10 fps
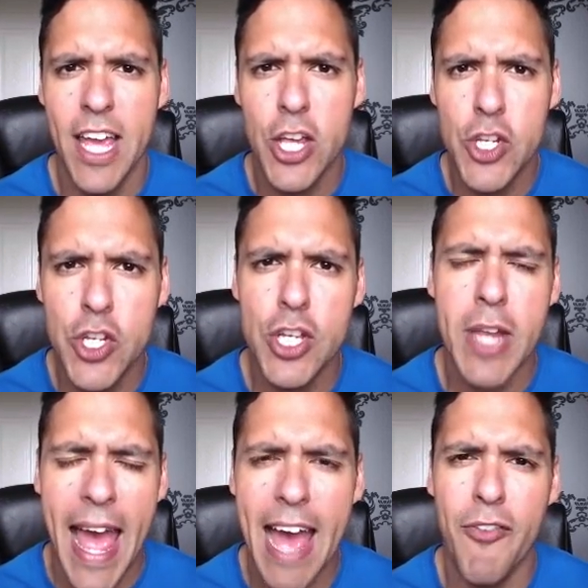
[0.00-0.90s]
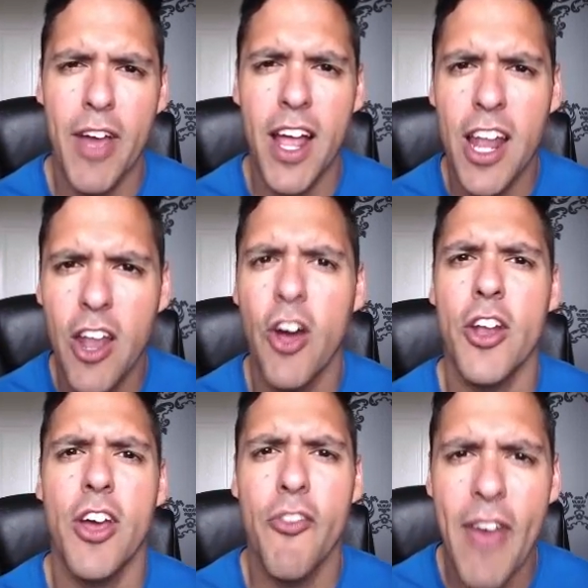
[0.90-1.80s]
should have a
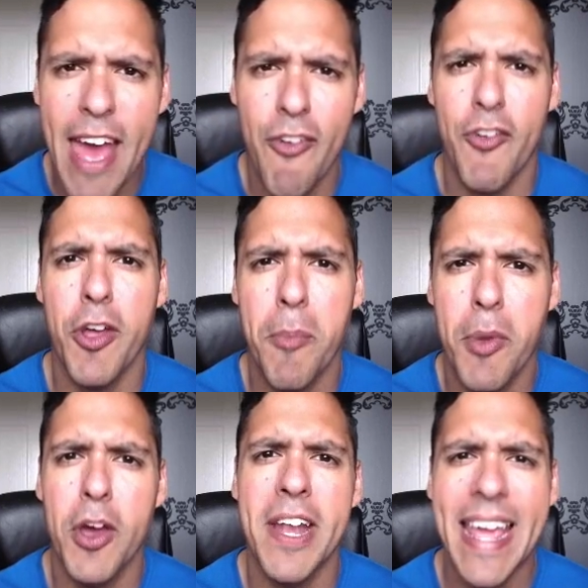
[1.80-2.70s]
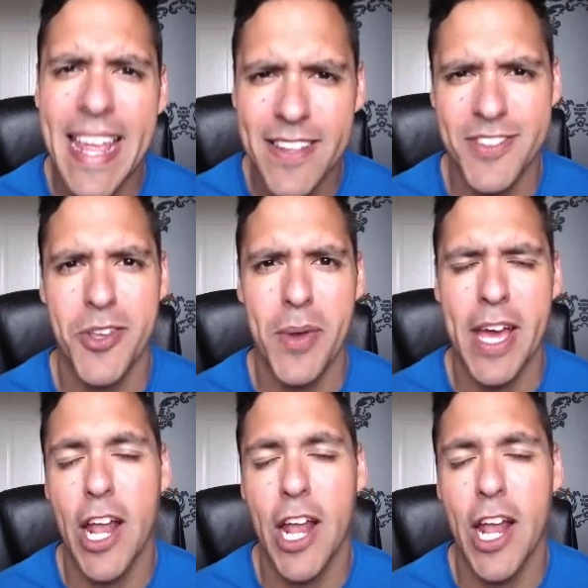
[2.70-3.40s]
lot of effort put into it.